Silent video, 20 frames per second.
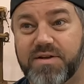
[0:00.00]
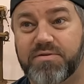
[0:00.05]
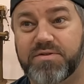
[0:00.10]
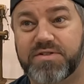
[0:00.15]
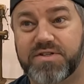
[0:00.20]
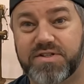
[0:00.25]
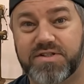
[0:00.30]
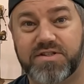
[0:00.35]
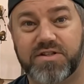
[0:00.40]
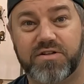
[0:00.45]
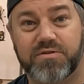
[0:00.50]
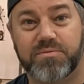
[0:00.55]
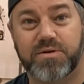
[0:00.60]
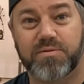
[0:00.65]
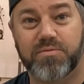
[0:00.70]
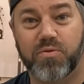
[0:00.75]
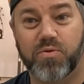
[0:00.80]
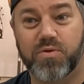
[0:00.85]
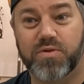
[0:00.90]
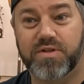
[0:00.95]
was
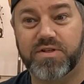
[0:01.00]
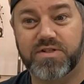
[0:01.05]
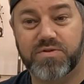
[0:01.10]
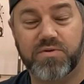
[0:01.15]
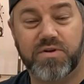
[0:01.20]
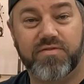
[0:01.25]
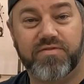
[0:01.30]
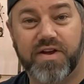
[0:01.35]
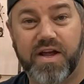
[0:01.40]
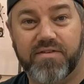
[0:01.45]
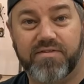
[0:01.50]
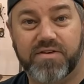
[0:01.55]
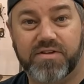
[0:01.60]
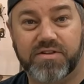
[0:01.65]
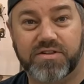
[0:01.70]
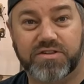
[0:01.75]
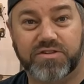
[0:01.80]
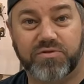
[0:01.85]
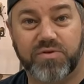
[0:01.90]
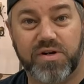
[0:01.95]
disturbing more than
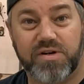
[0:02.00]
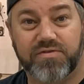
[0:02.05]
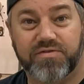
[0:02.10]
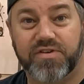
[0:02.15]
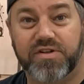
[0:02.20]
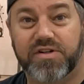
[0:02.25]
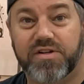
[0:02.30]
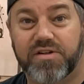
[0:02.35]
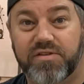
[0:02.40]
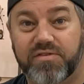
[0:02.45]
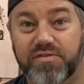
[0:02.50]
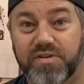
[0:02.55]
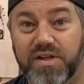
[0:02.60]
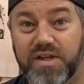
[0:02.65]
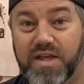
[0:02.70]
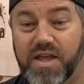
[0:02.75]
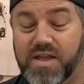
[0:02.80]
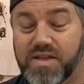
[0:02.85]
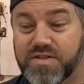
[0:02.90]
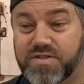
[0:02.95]
2,500 square foot of
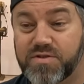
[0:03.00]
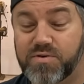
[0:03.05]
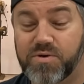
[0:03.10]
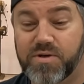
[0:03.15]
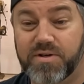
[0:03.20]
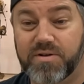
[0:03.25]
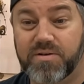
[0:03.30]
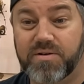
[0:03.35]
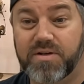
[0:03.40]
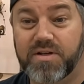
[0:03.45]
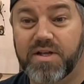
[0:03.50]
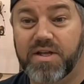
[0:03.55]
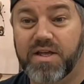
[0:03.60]
soil.